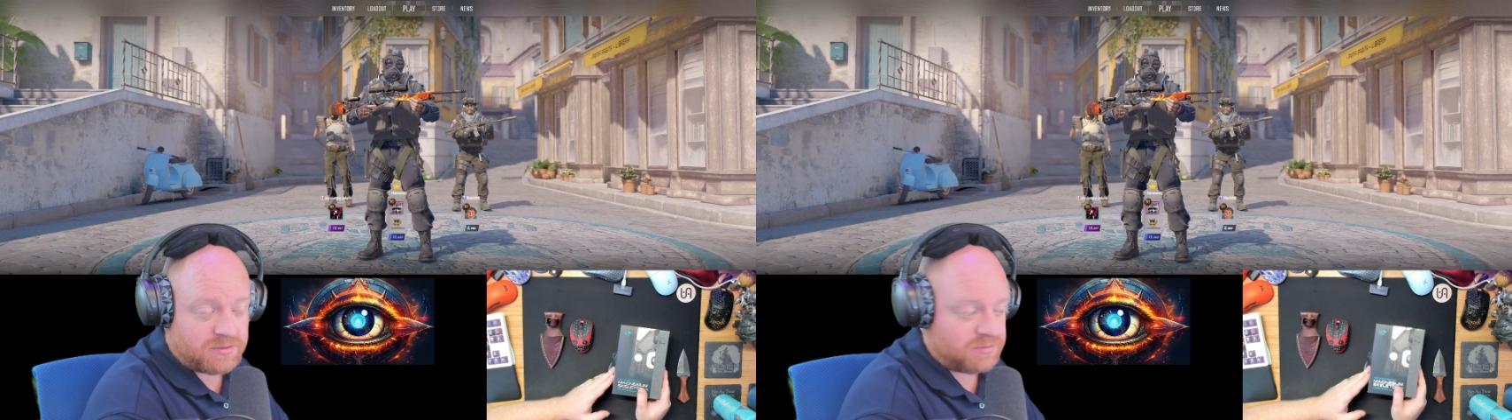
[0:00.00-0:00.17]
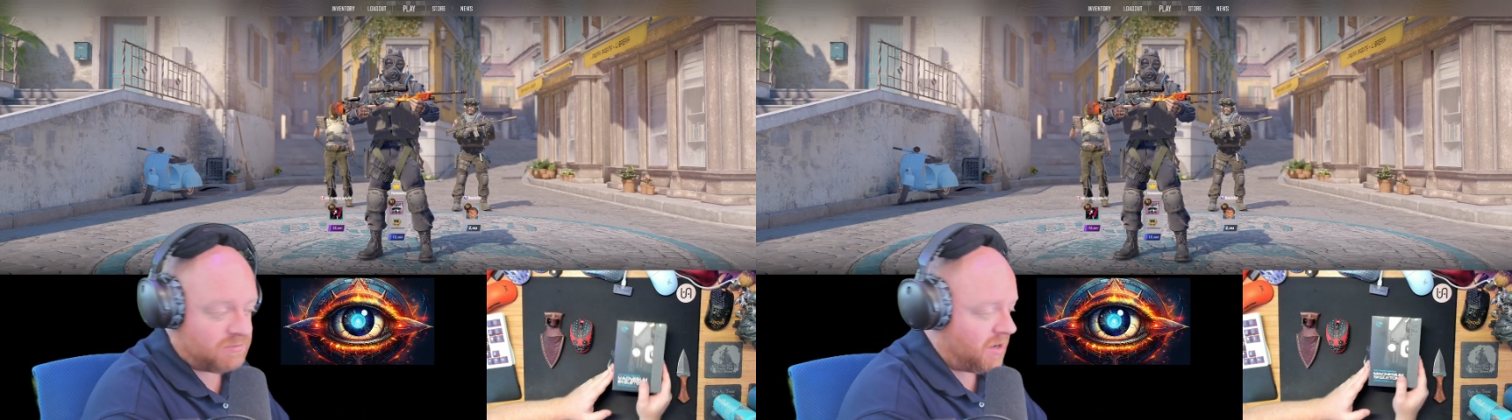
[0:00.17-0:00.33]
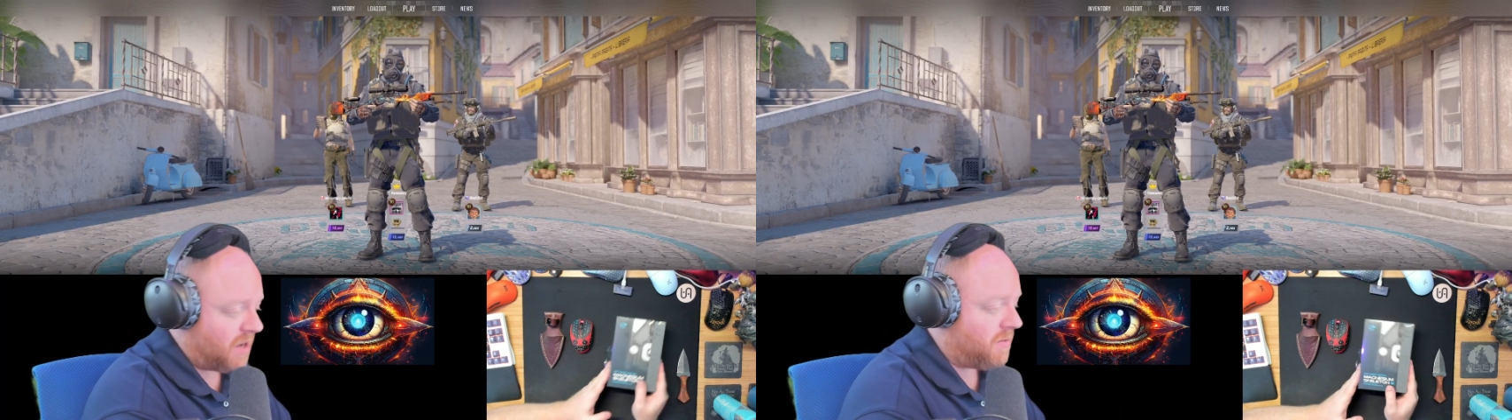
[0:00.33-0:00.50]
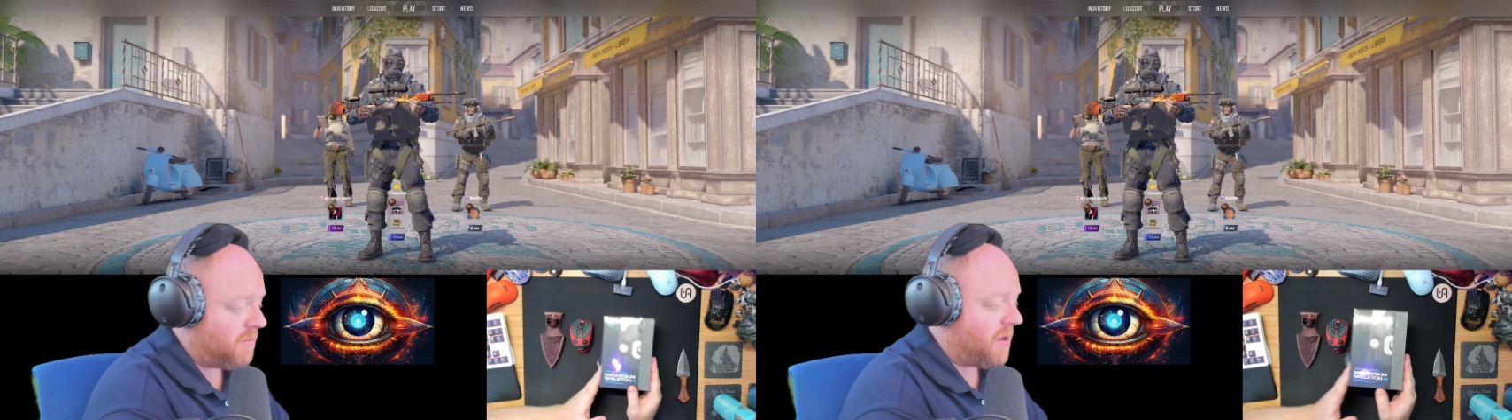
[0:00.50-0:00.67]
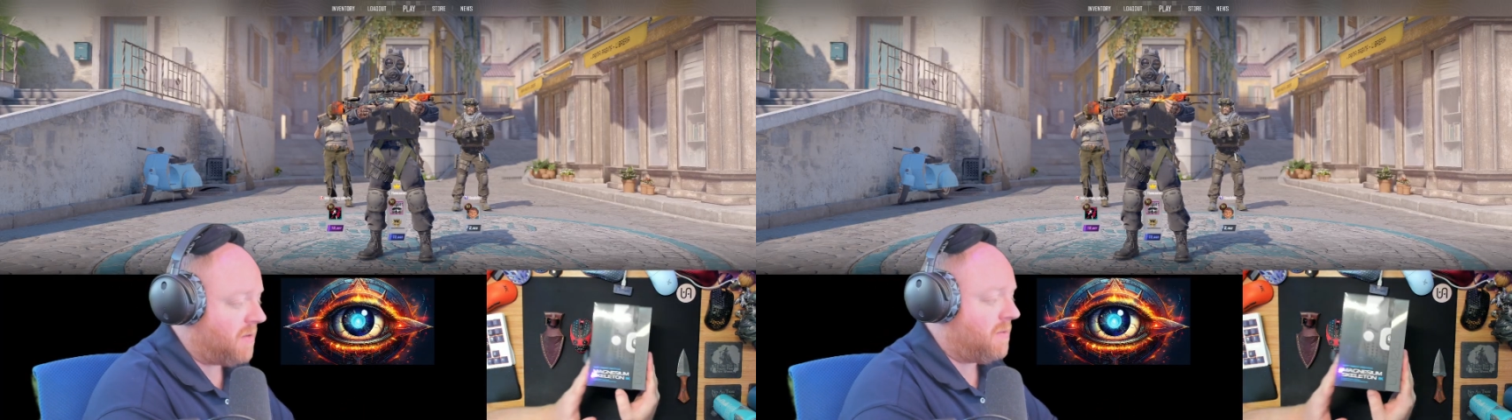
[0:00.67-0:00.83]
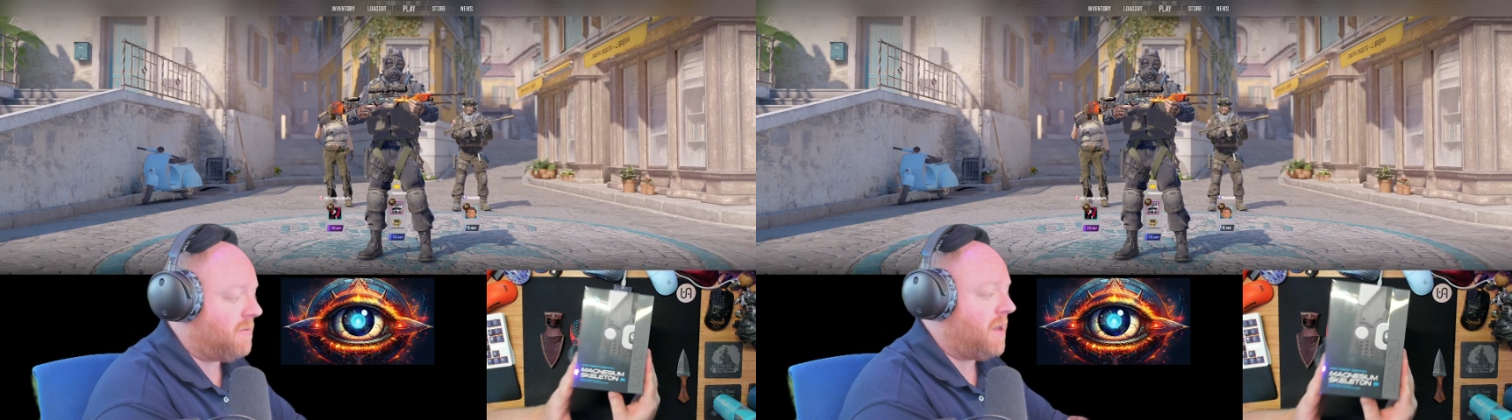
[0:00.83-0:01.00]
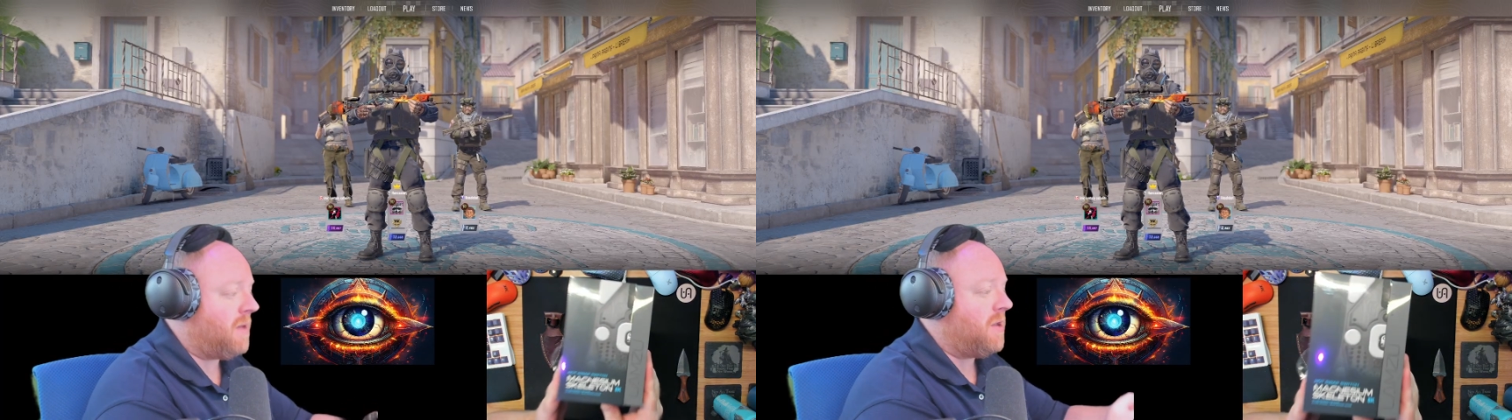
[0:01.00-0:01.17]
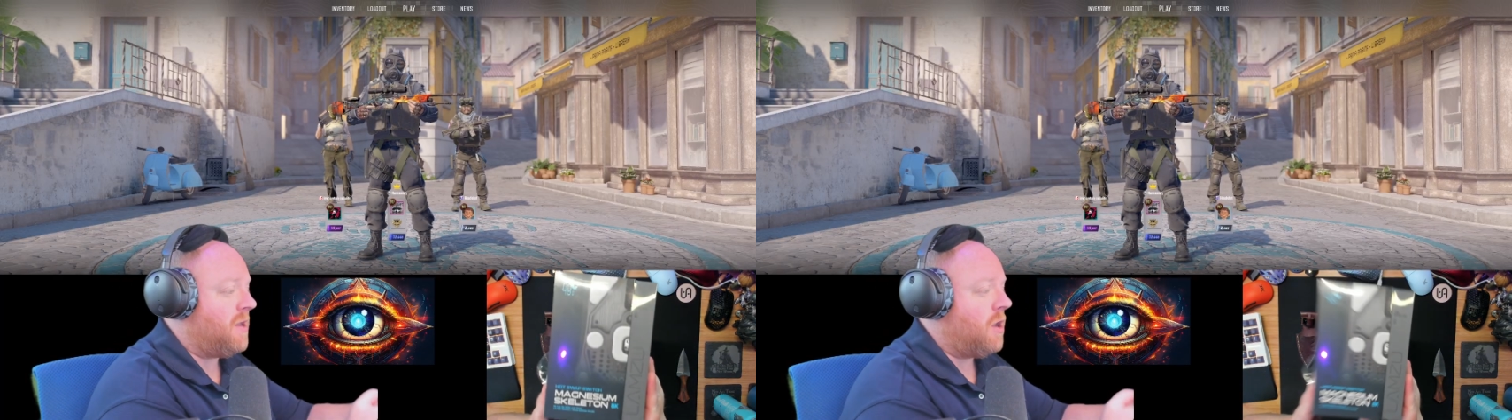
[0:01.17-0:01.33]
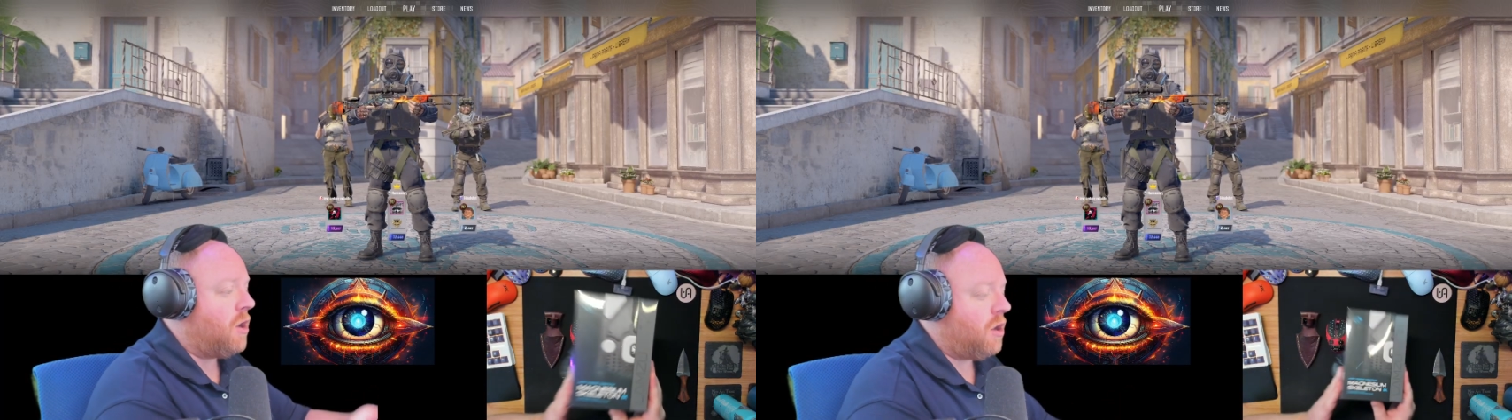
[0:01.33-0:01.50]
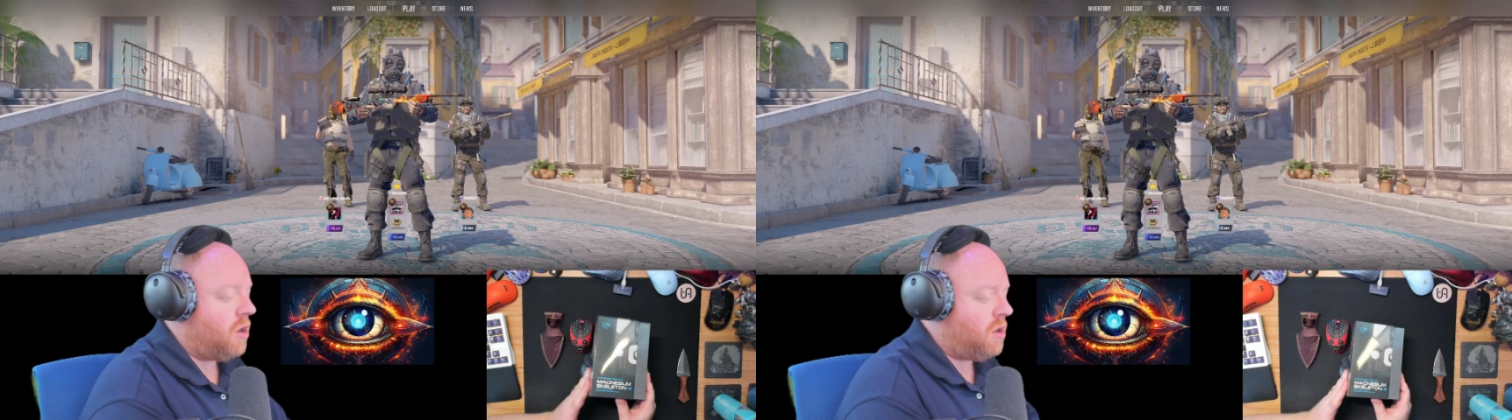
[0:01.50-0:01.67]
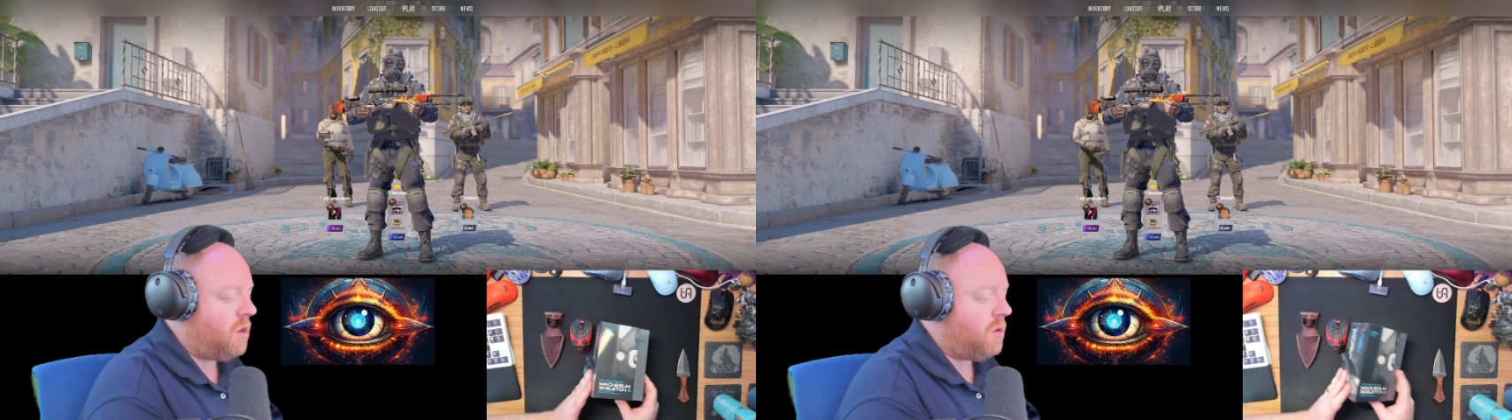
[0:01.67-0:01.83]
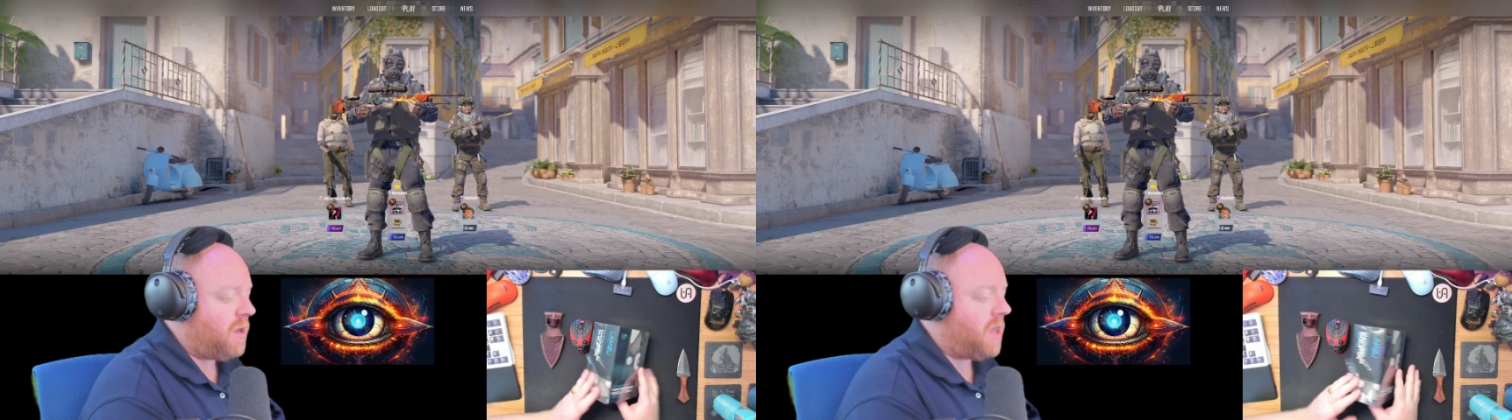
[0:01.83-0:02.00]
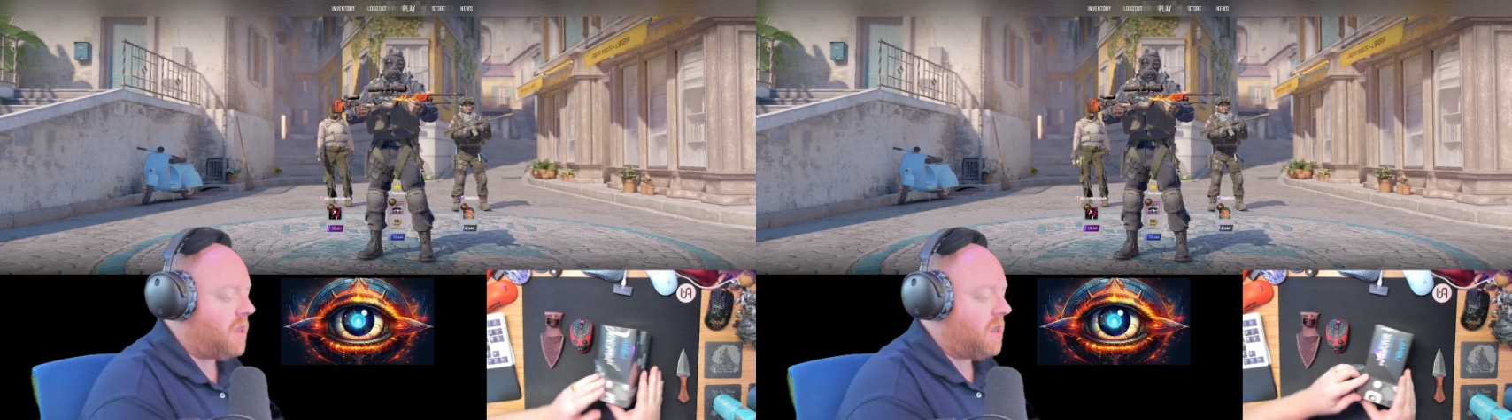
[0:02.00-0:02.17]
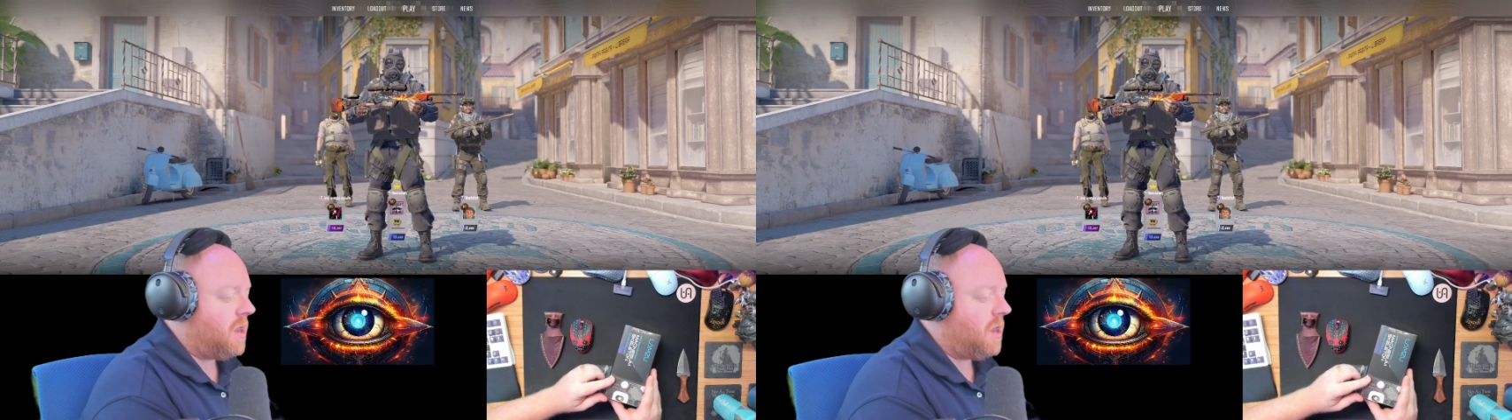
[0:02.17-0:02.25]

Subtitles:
Baby, baby, baby. Hey!